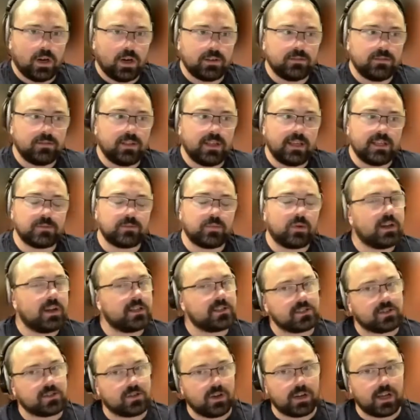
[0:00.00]
one, his
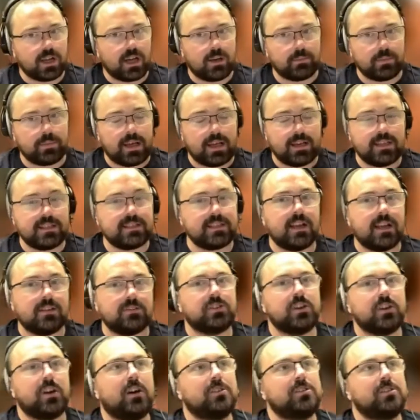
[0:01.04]
price has gone up, and he's now
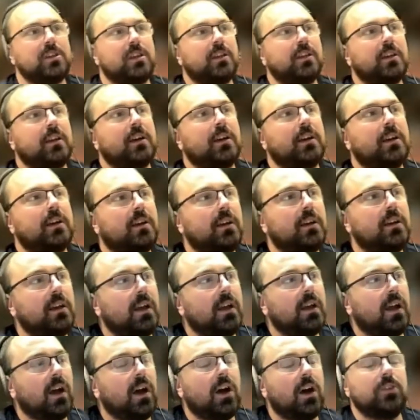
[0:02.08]
charging
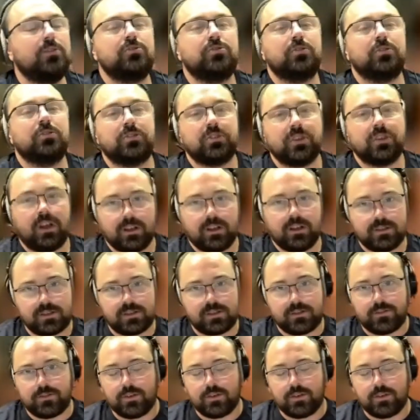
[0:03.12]
$100